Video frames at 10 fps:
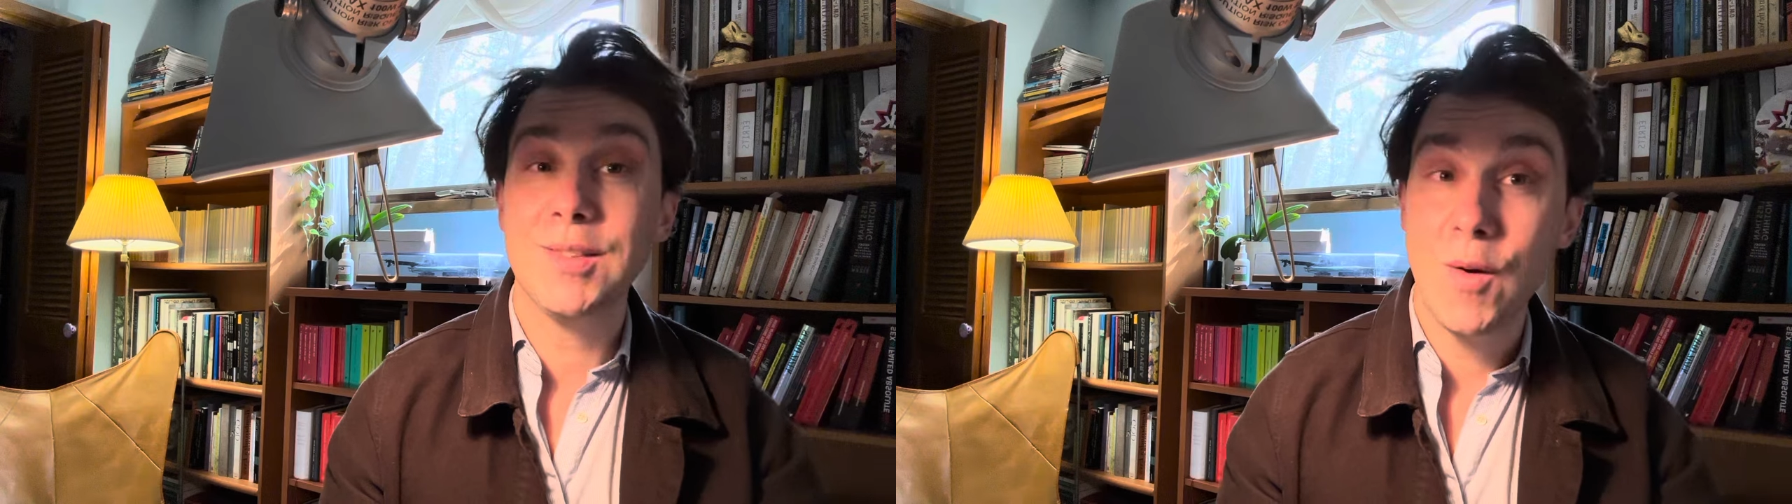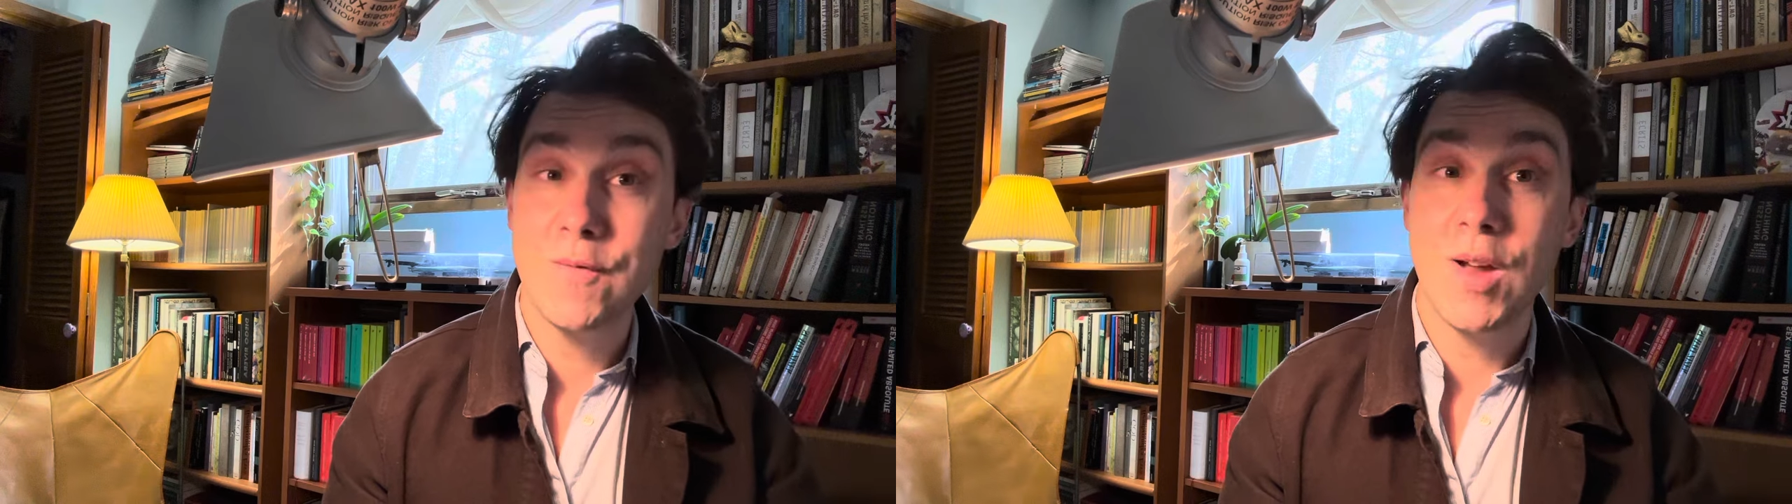
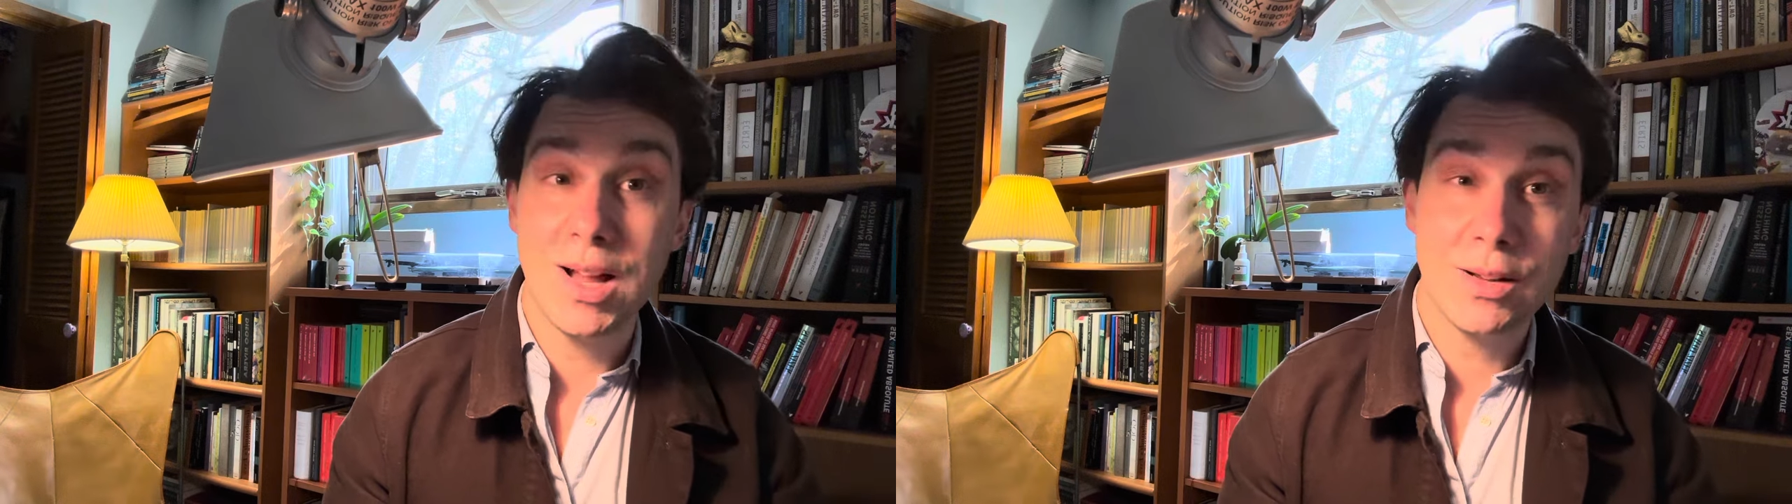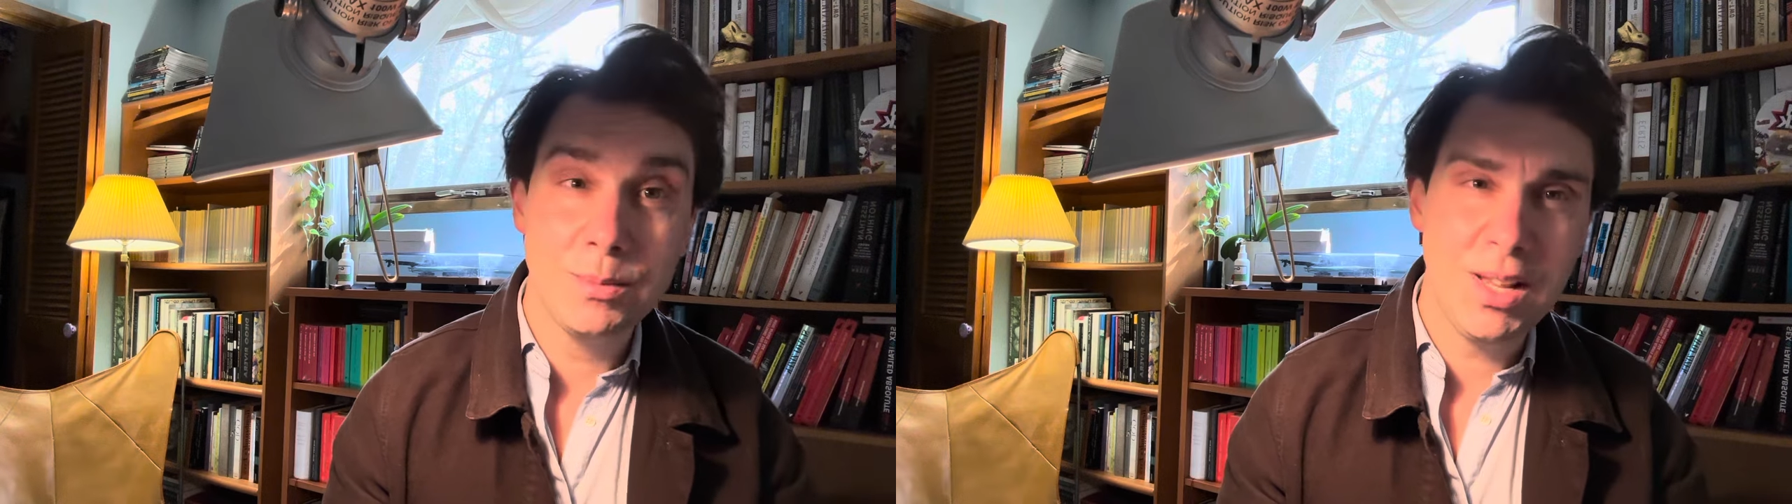of
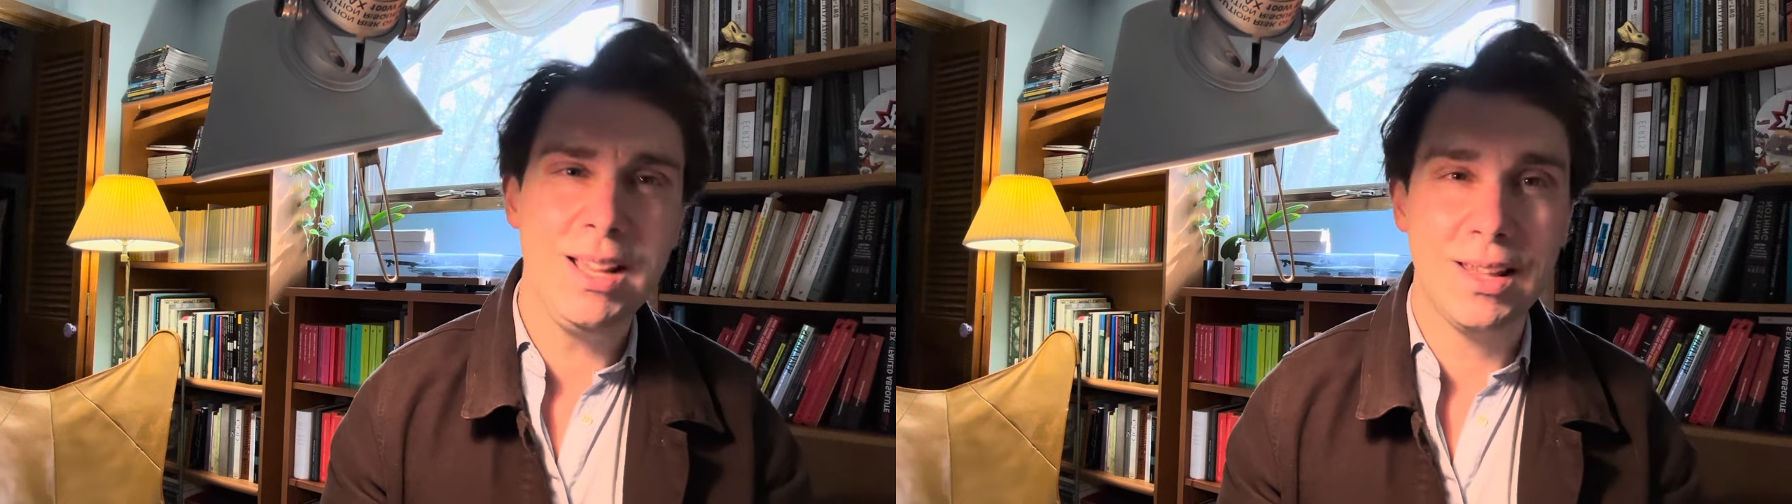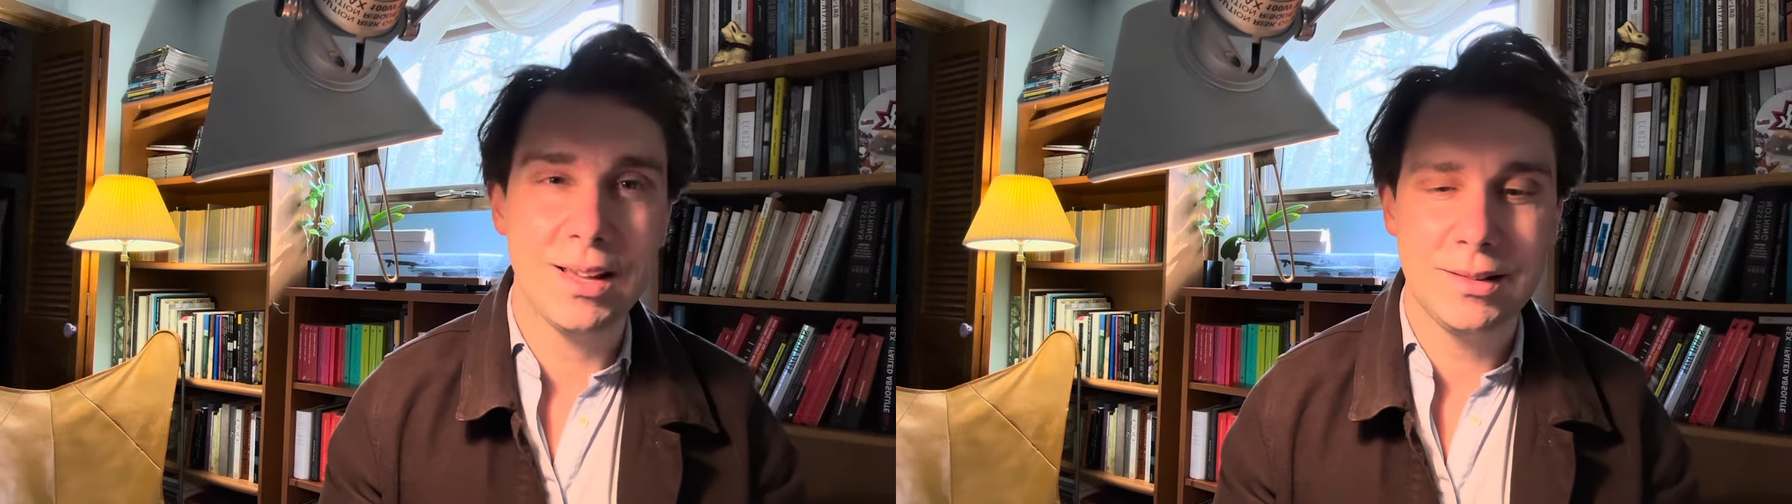not
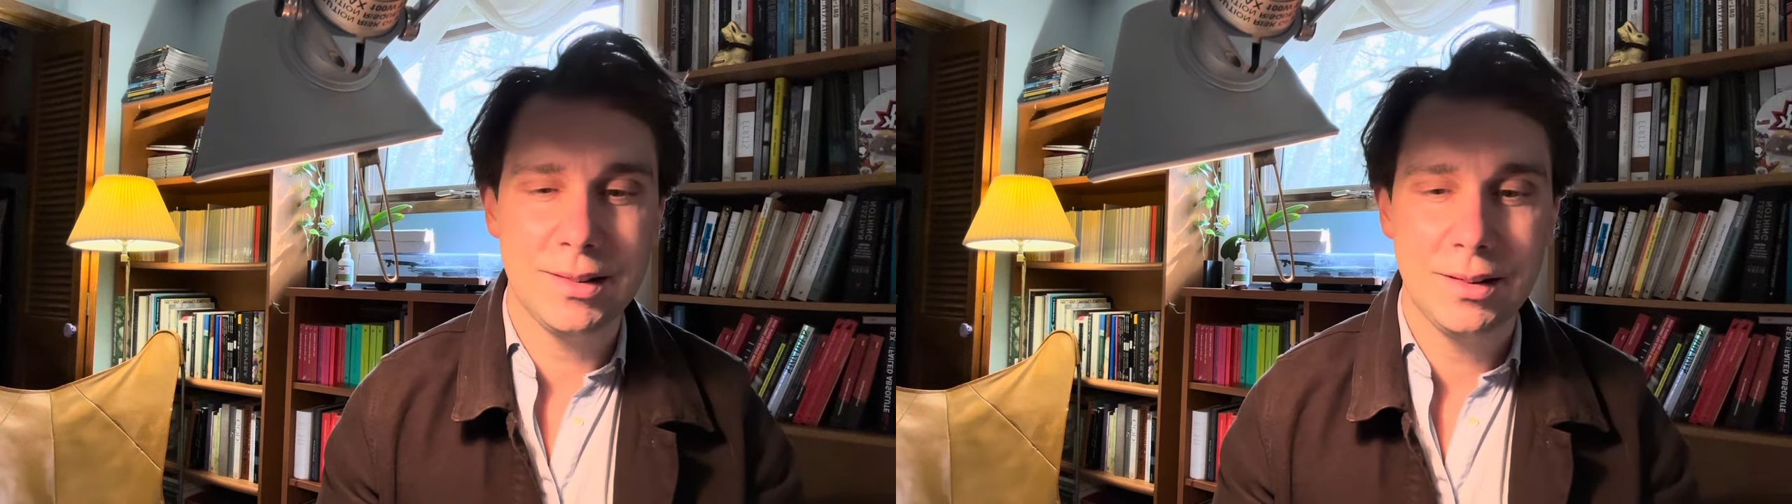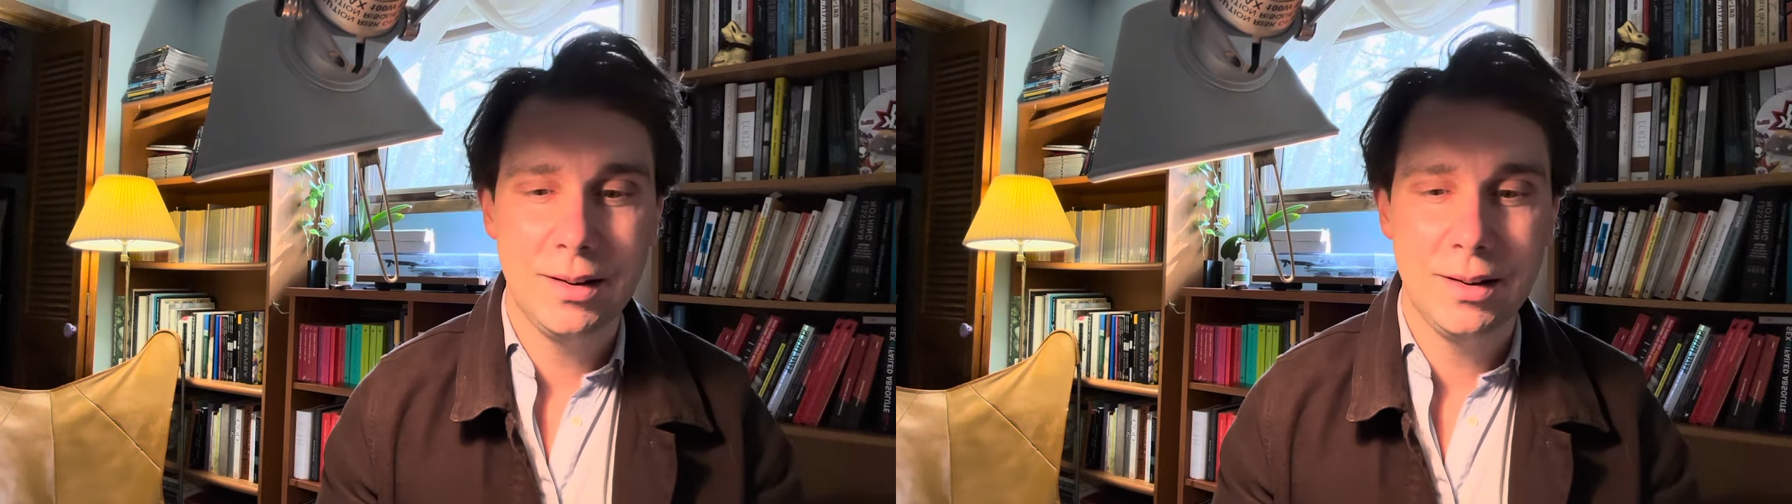obtaining it.